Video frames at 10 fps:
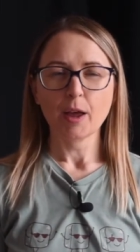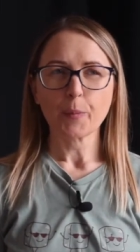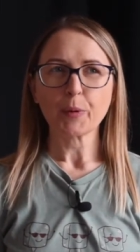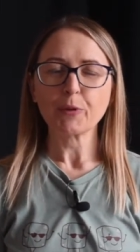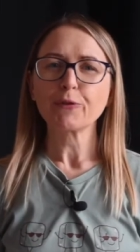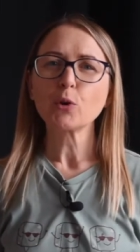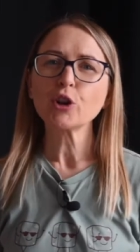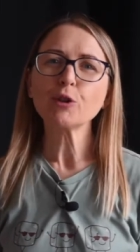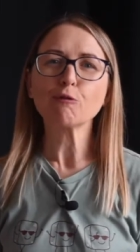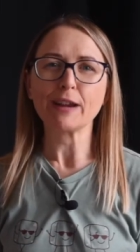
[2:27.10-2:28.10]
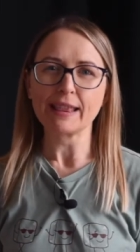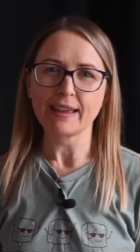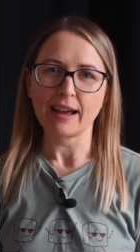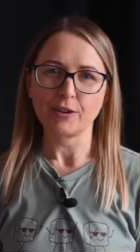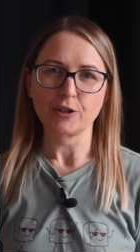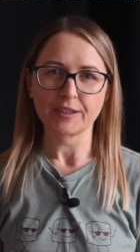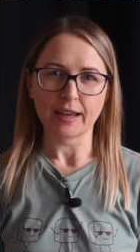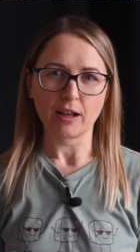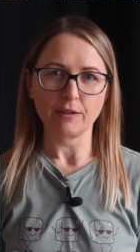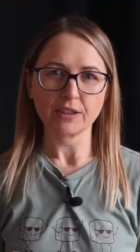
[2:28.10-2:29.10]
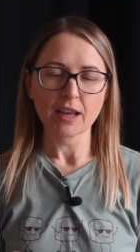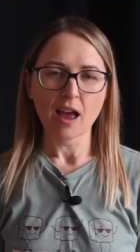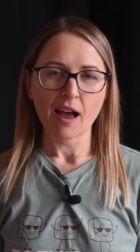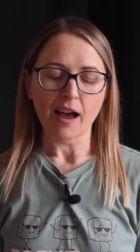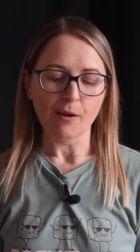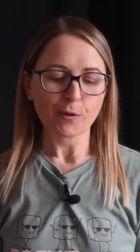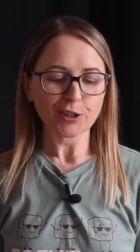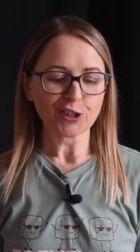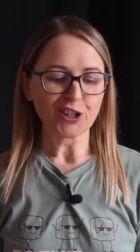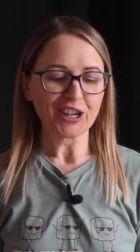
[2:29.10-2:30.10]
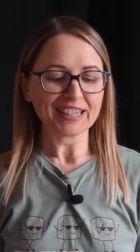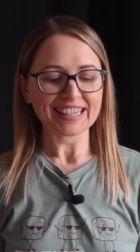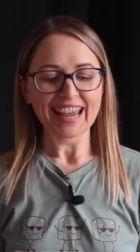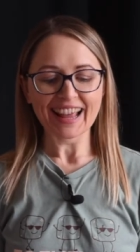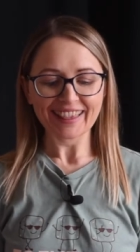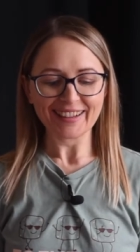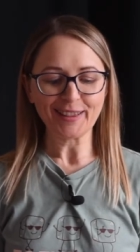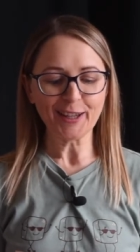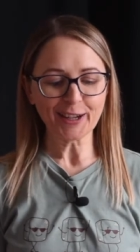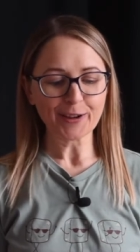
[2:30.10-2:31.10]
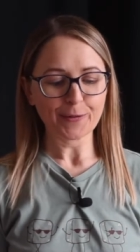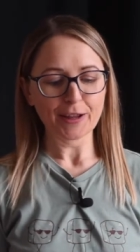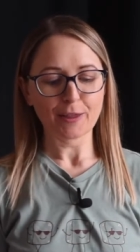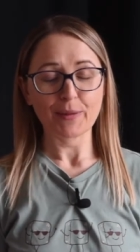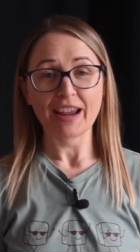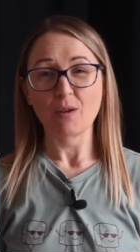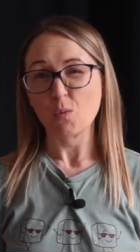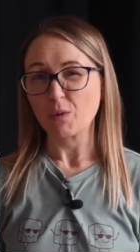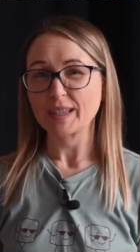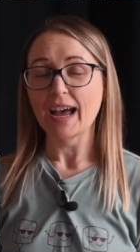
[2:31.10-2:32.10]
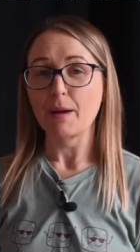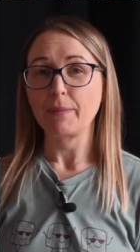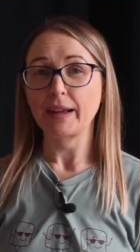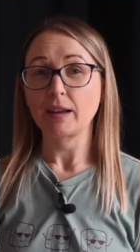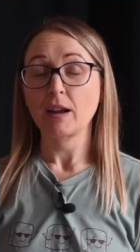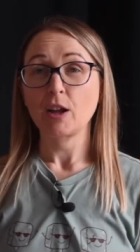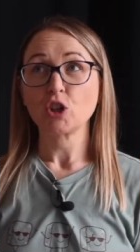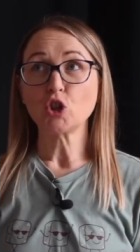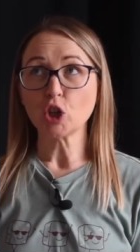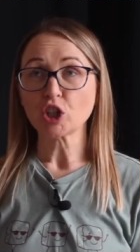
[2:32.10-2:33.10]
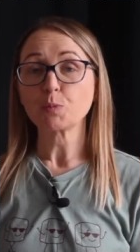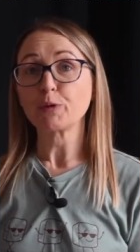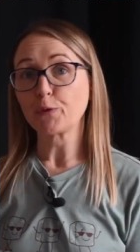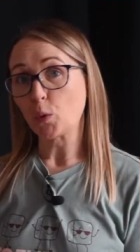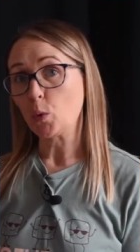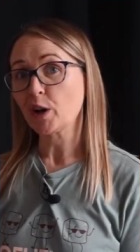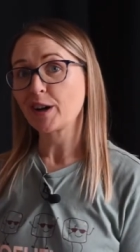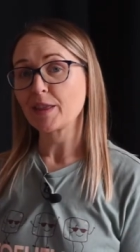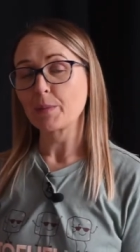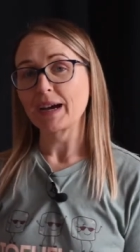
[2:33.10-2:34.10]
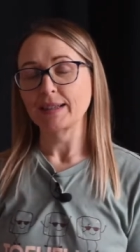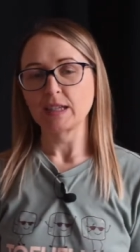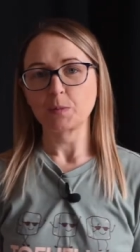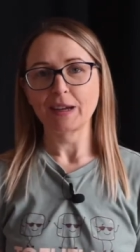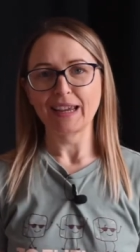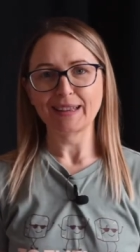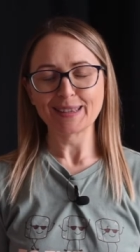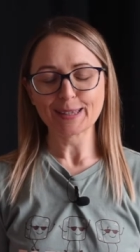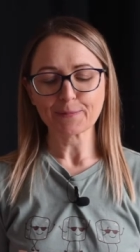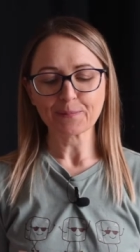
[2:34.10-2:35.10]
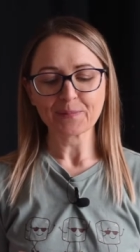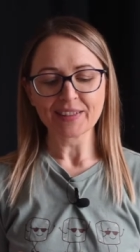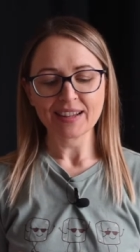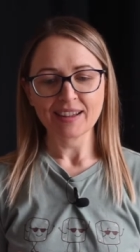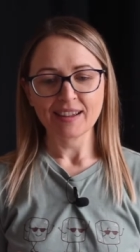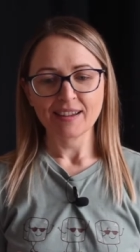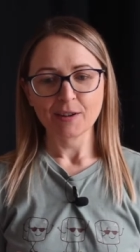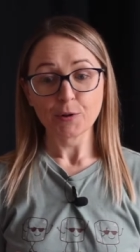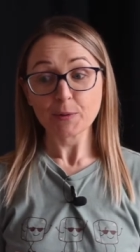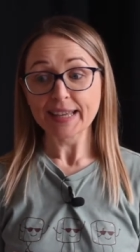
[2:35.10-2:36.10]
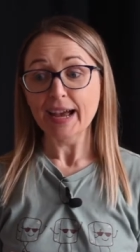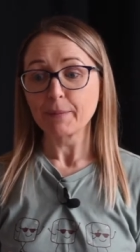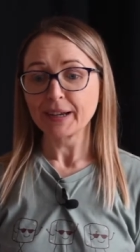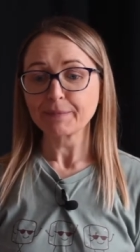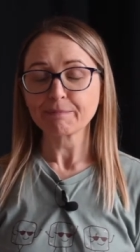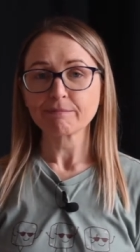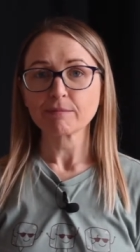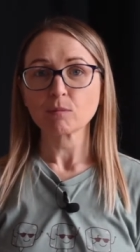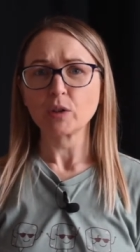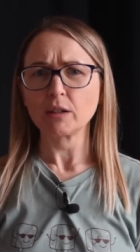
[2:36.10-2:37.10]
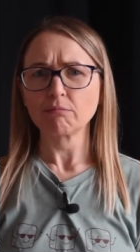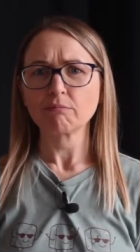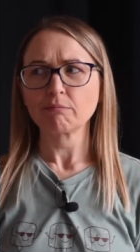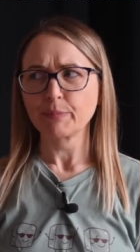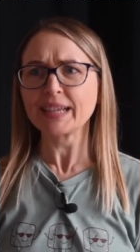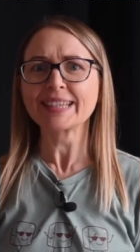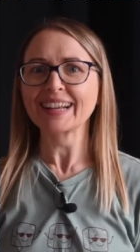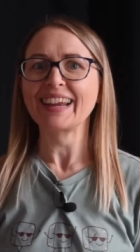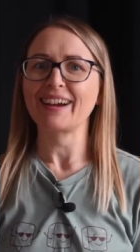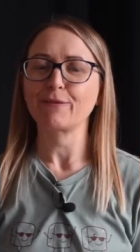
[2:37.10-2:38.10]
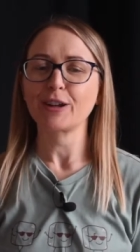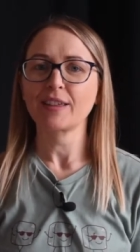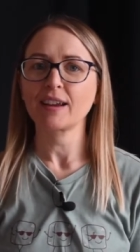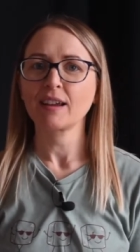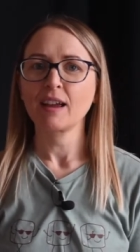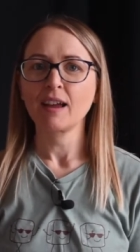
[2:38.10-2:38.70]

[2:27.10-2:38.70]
But before you'll read that yourselves, I want you to take a little look with me at what was happening just before the passage begins. What was happening? Well, basically everything.